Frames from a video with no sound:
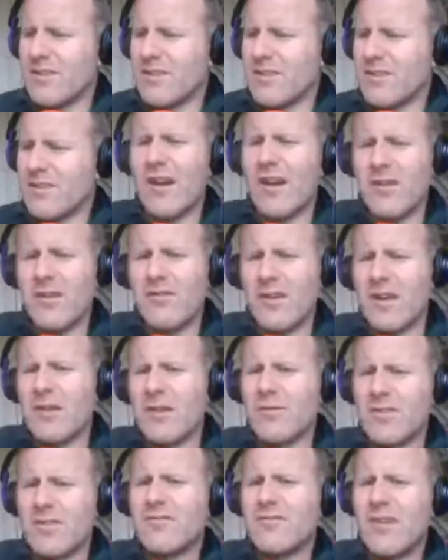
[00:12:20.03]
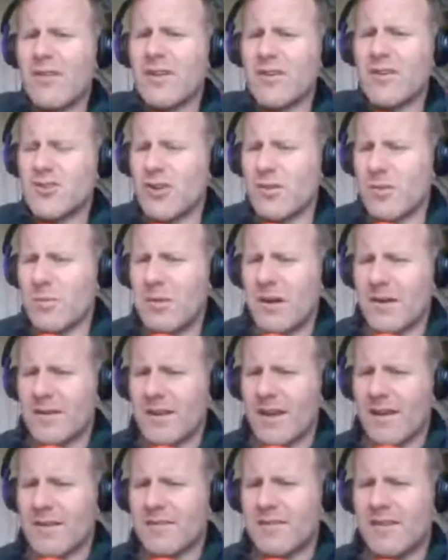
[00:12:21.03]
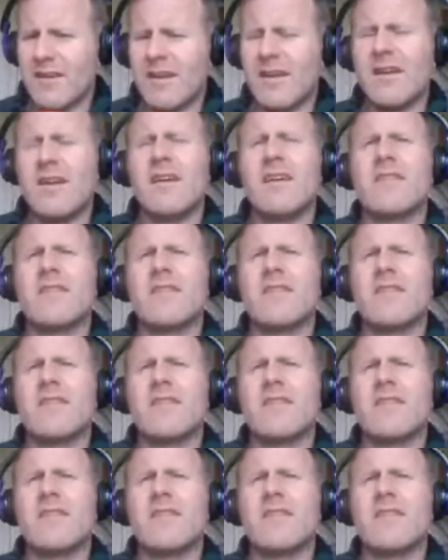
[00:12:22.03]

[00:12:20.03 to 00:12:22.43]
It's very, it was a very enjoyable podcast.